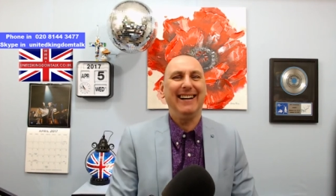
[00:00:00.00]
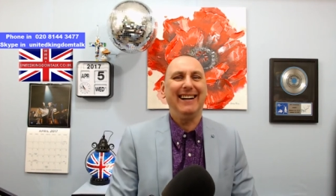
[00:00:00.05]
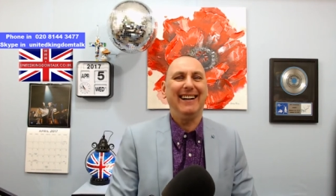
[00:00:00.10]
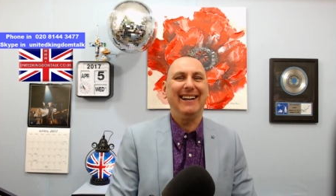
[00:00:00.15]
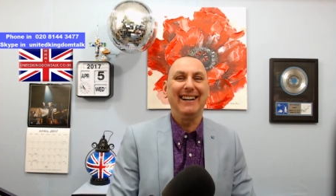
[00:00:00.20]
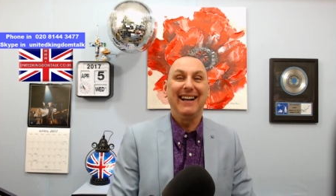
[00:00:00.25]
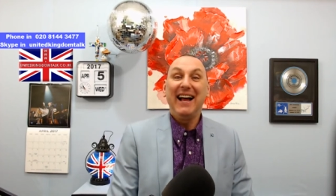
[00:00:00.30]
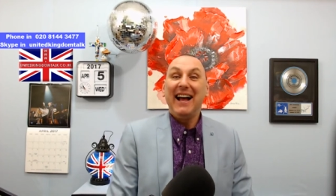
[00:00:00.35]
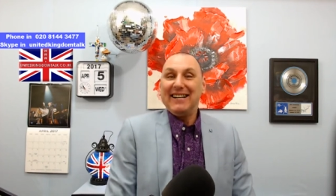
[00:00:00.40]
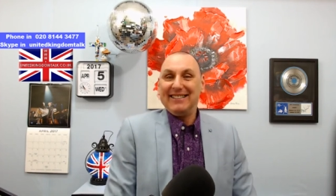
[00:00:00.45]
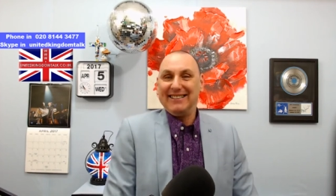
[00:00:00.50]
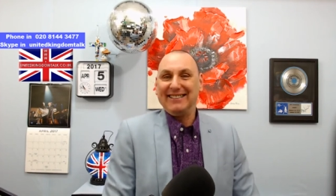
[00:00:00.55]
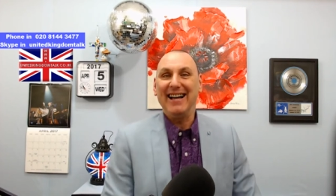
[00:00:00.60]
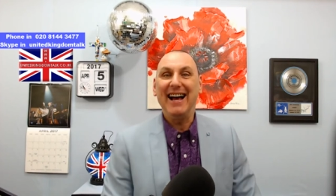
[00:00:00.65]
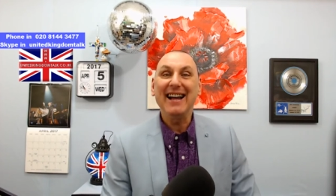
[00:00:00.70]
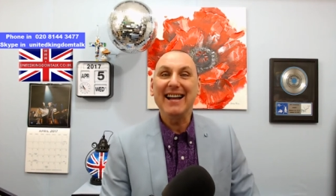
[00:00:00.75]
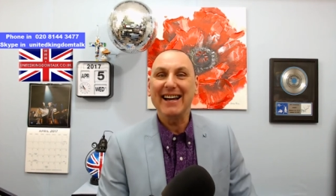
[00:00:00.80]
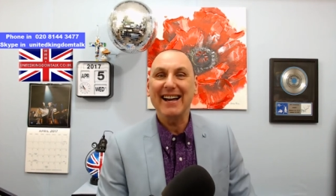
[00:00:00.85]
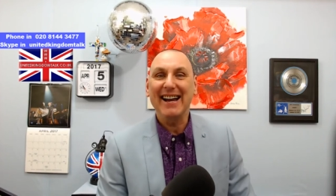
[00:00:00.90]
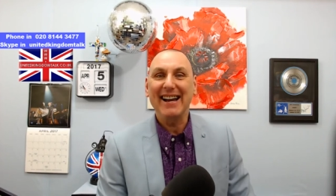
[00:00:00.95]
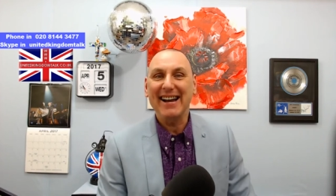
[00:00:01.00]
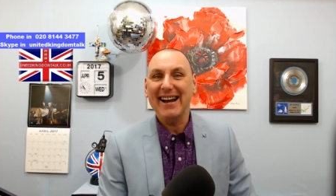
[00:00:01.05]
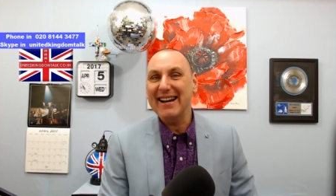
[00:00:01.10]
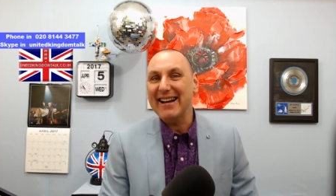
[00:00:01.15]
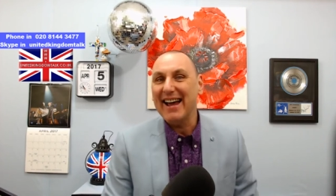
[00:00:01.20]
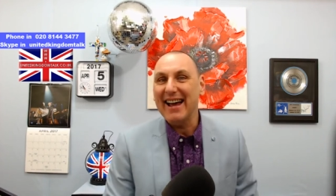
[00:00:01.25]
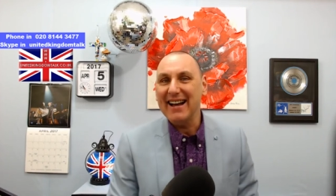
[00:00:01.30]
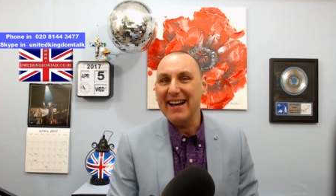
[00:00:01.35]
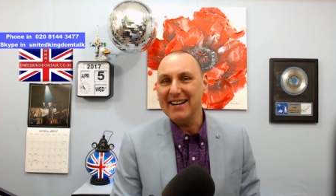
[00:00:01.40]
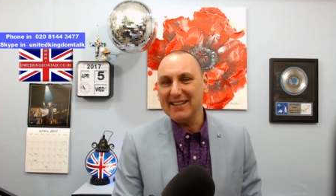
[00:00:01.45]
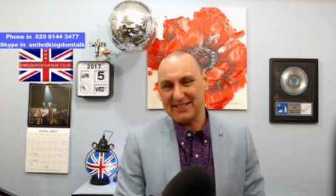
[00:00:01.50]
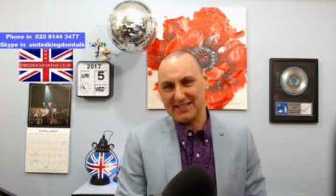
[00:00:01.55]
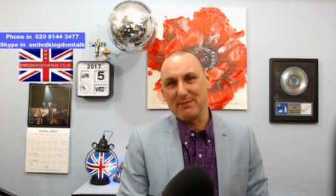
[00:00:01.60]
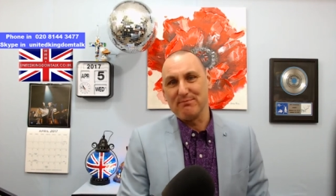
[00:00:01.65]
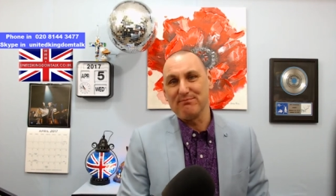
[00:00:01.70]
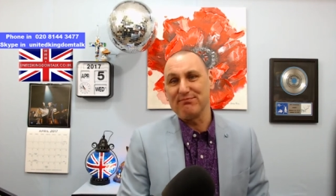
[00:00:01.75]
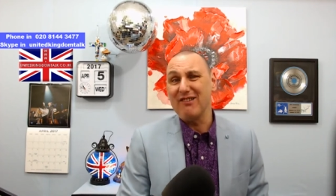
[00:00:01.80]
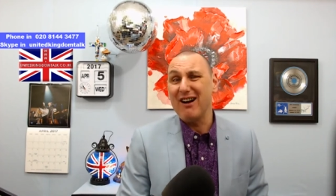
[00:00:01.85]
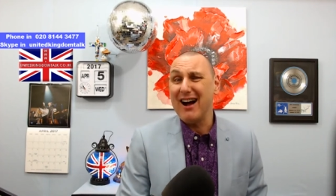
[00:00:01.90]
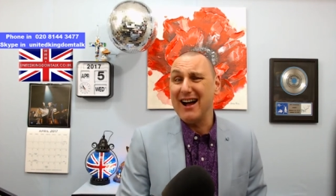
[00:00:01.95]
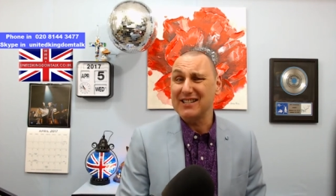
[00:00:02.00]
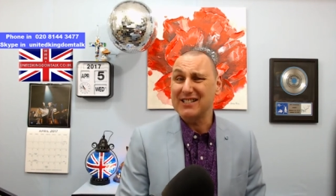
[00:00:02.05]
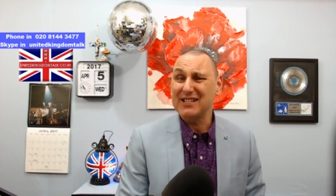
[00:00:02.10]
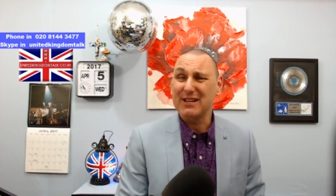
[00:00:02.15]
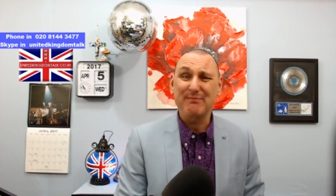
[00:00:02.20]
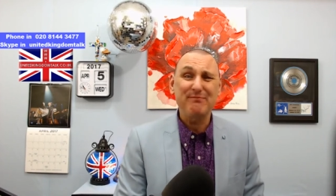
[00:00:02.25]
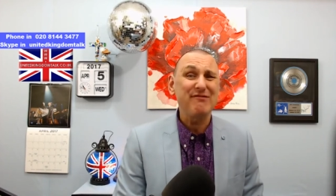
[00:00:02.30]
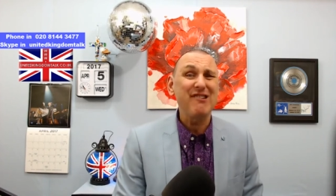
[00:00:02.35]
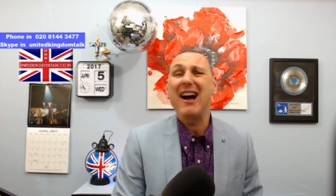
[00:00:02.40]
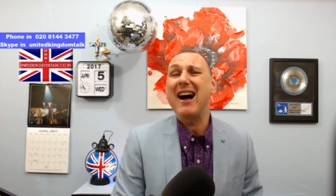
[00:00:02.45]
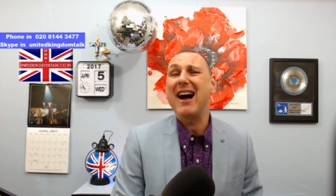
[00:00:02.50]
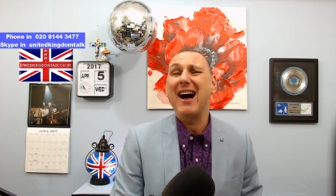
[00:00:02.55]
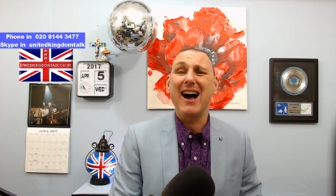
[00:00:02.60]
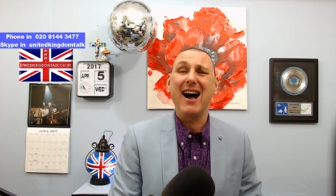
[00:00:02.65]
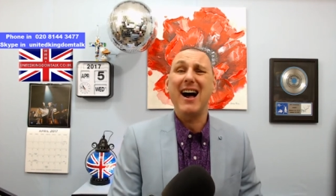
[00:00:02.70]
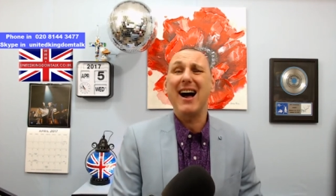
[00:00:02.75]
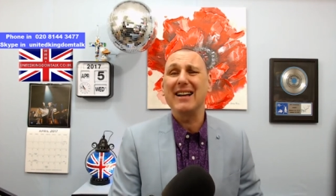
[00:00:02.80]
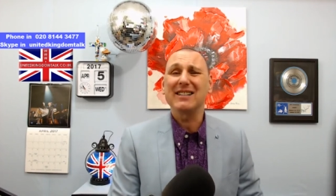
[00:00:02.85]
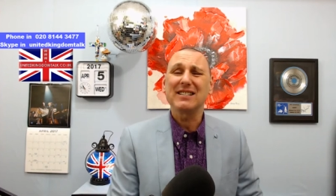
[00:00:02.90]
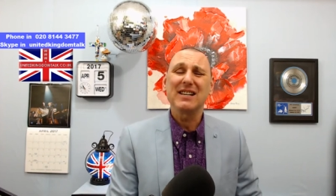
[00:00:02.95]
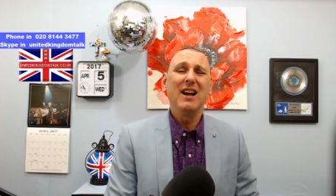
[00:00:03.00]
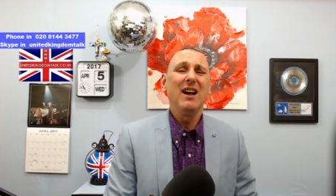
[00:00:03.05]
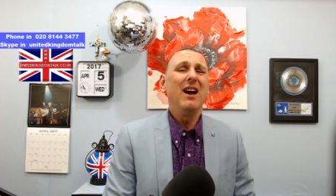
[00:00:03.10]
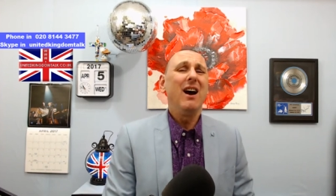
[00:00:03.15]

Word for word: da da da da da! Surprise, surprise!